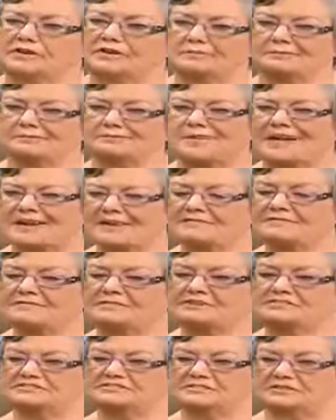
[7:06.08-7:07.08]

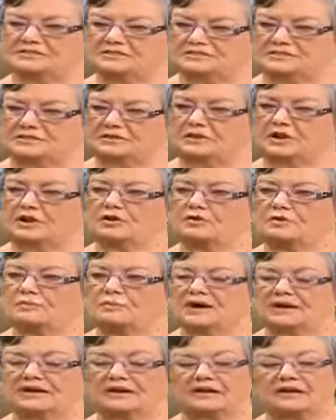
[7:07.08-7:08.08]
manifest in the lower
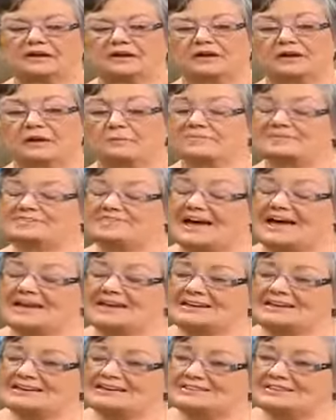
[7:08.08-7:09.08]
back. But
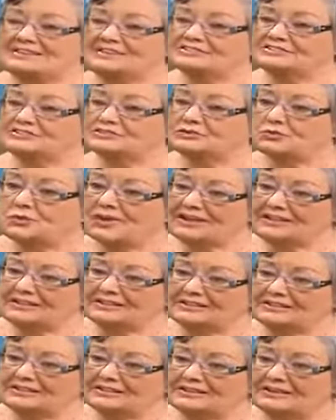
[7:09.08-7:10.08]
anger does as
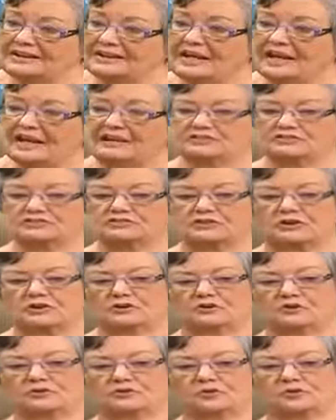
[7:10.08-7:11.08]
well. And so
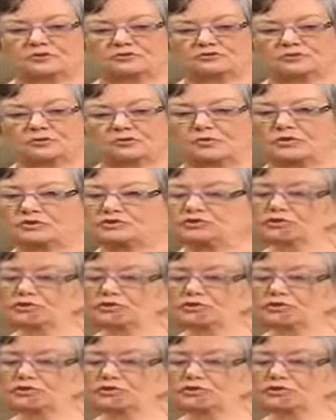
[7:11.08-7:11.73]
you'd also want